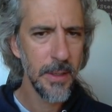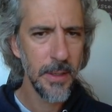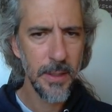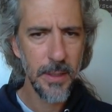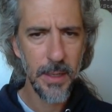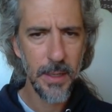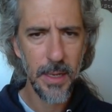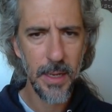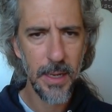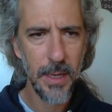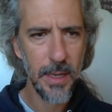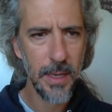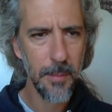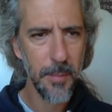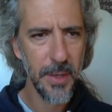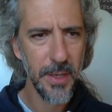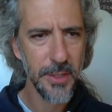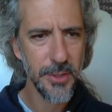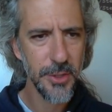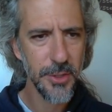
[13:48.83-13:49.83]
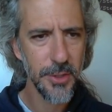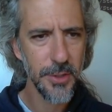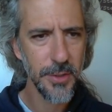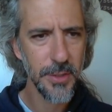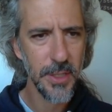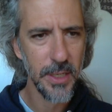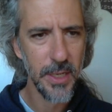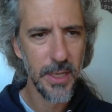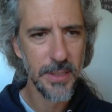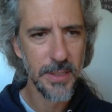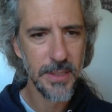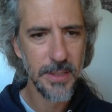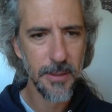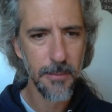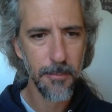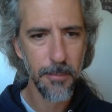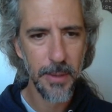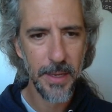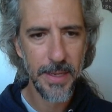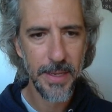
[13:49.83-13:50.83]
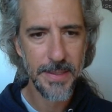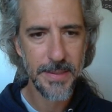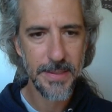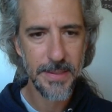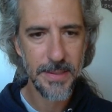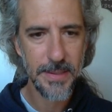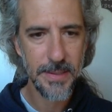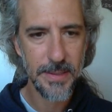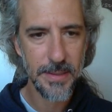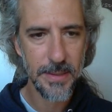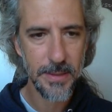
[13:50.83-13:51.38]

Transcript: I'm going to choose a custom place